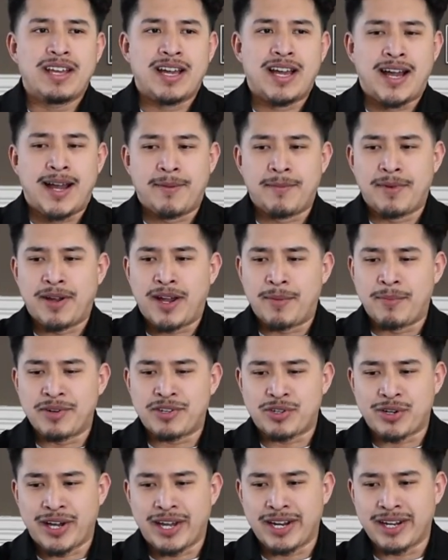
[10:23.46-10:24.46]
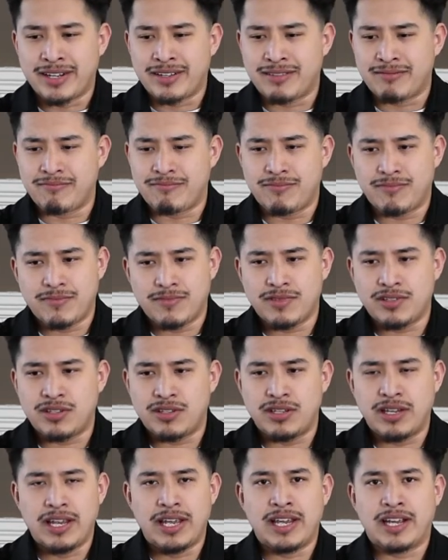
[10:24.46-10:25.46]
I'm gonna try
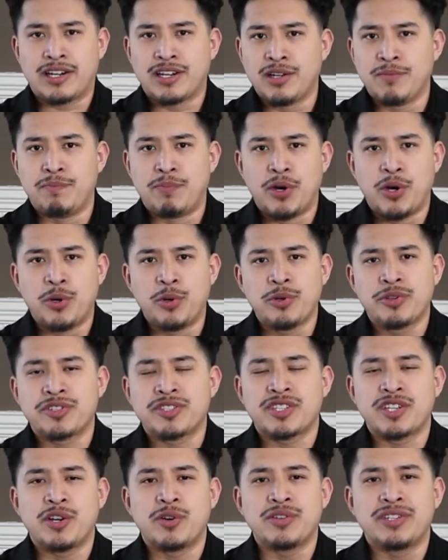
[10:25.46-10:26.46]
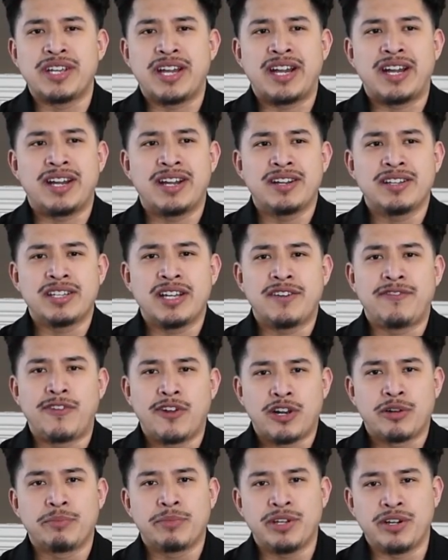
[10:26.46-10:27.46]
to include both. So y'all
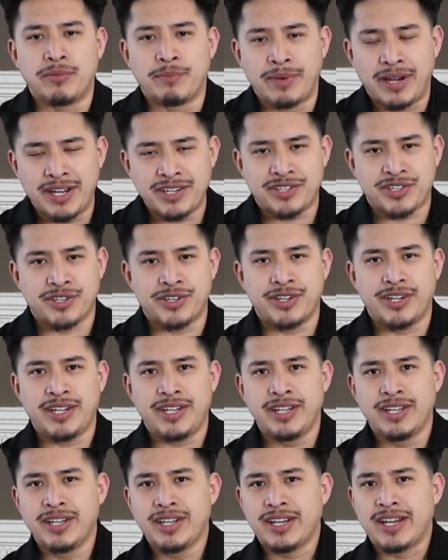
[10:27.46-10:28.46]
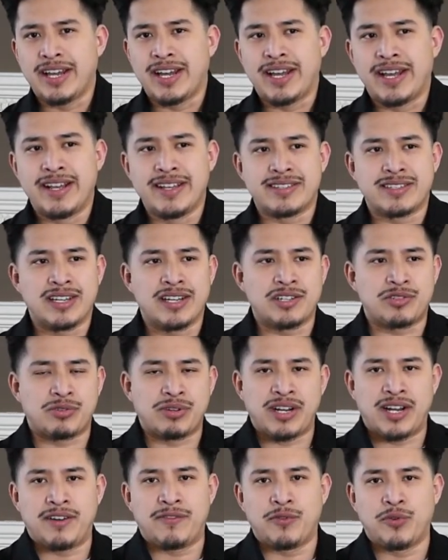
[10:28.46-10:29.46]
follow me on my journey as I
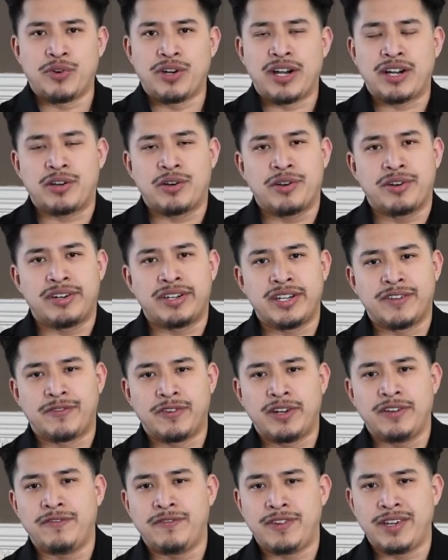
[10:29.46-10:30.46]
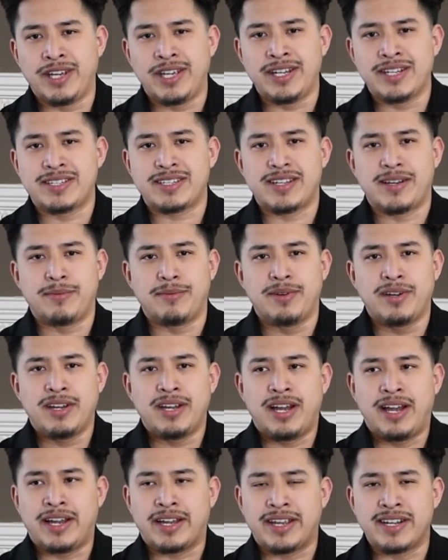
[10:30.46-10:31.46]
travel. I go to different events.
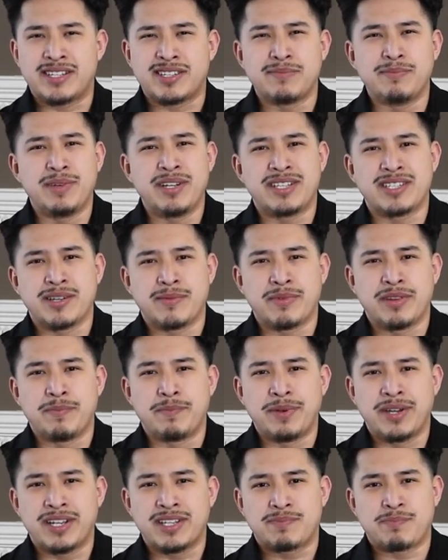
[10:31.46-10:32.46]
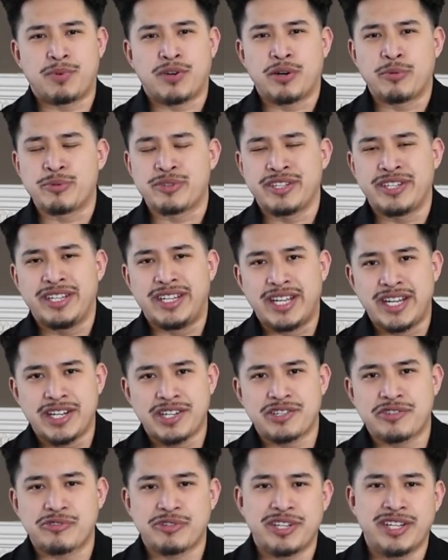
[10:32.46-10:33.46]
I get to meet some of the biggest barbers in the
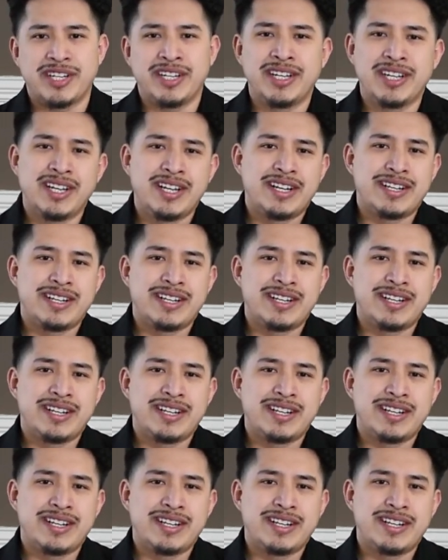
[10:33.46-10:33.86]
industry.